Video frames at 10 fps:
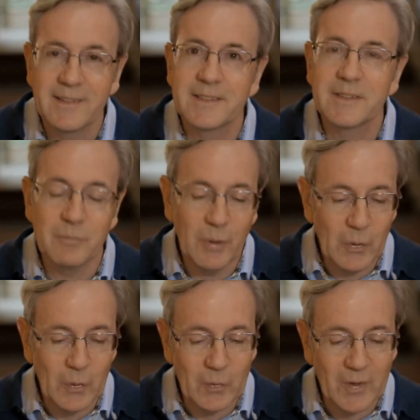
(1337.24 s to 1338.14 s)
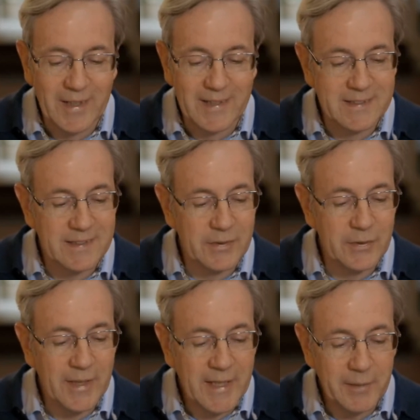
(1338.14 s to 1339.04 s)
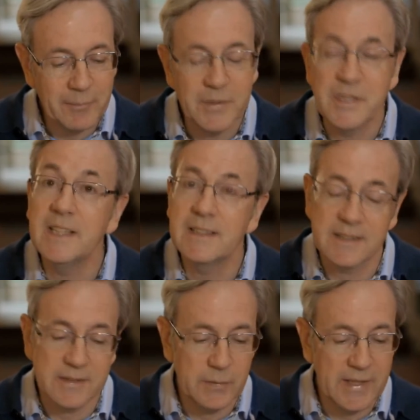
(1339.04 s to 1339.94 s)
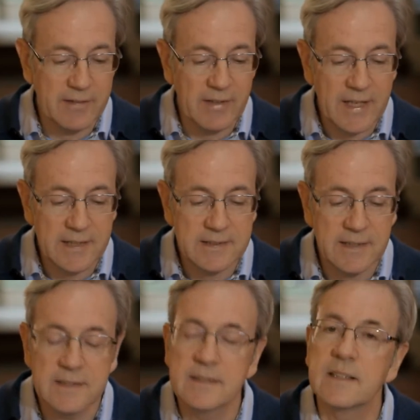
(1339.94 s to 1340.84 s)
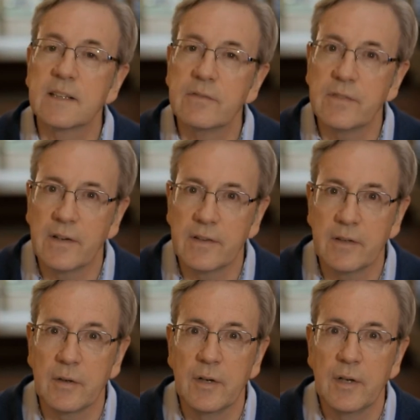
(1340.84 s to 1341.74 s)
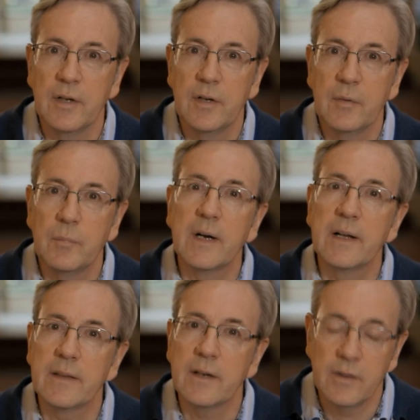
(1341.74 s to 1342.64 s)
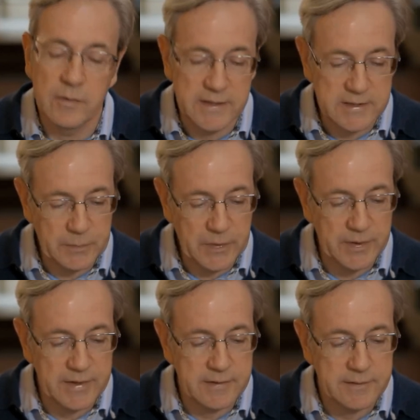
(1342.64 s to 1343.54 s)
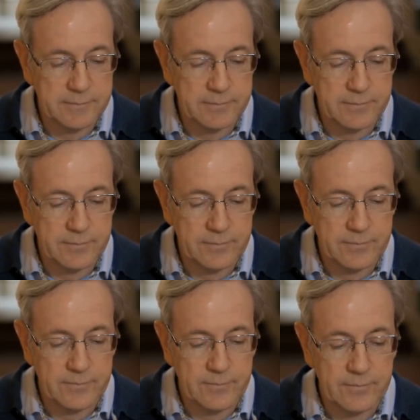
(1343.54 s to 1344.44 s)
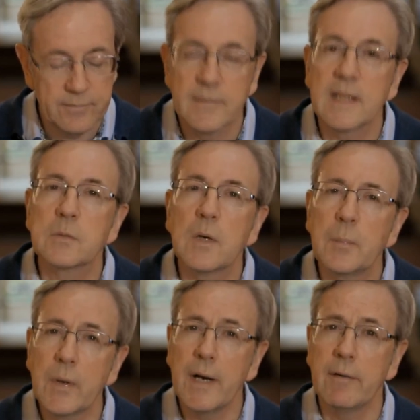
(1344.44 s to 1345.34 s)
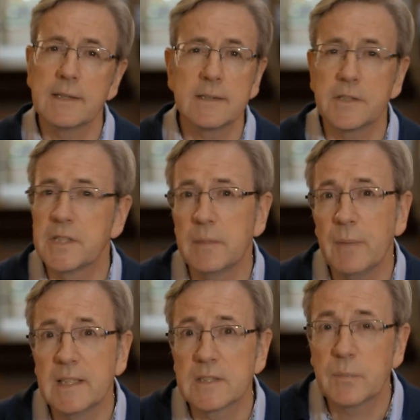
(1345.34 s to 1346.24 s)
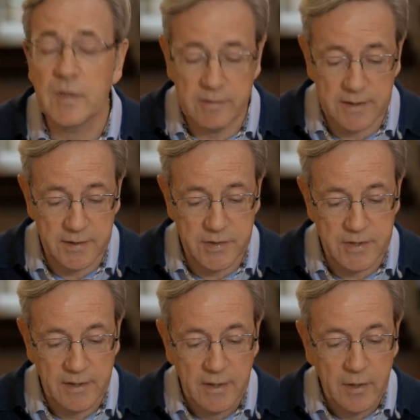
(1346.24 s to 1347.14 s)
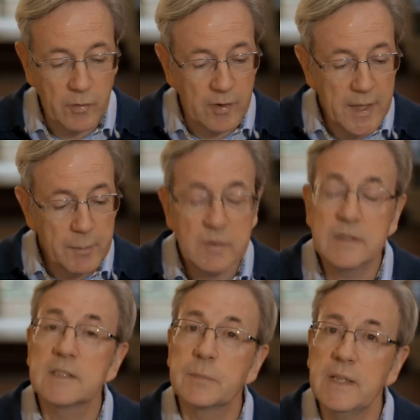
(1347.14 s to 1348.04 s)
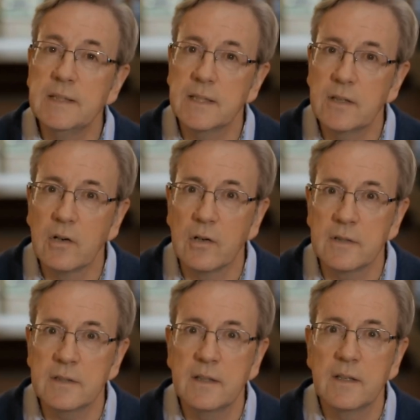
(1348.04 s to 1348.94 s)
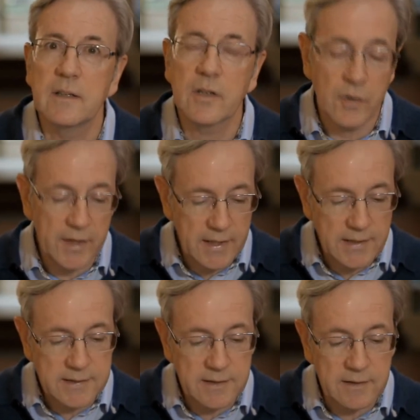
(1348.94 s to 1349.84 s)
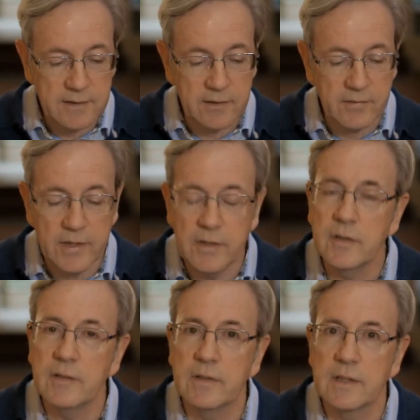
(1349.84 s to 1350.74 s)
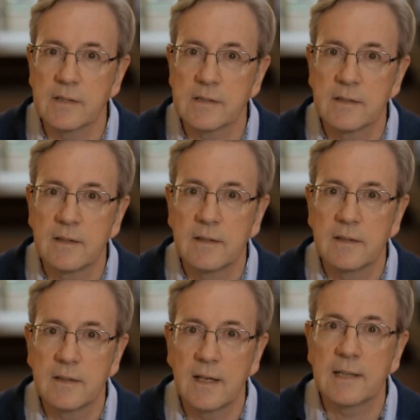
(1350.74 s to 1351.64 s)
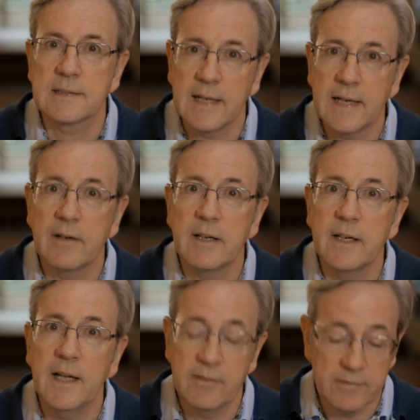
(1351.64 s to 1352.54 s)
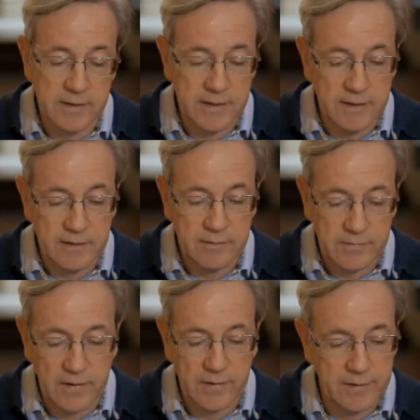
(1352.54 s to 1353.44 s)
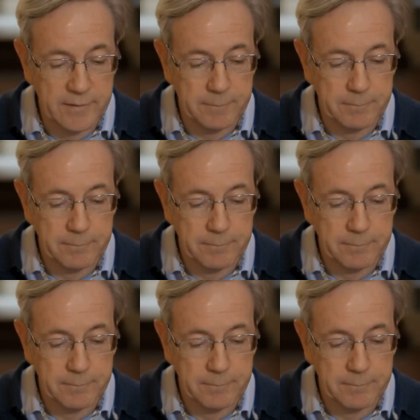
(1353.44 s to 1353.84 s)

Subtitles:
St. Paul writes, "Through him, Jesus, we have access to the Father by the Holy Spirit." That's why prayer is such an immense privilege. We're able to speak to God, the creator of the universe, as our Heavenly Father.